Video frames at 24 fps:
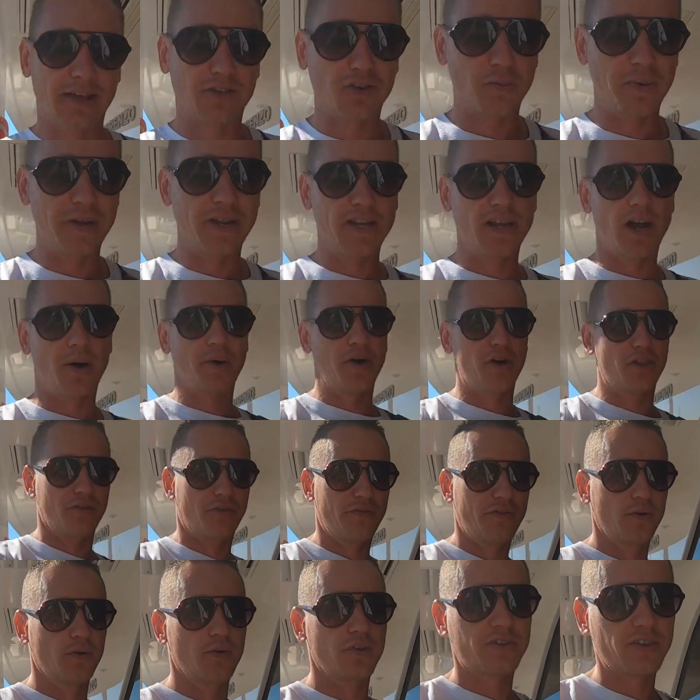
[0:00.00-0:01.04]
It's all been done. We've got
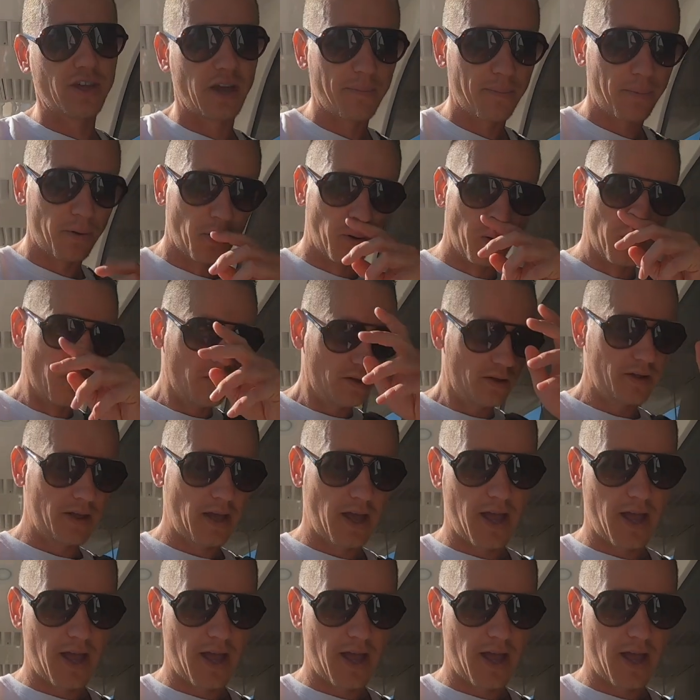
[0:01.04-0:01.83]
the fuel sample.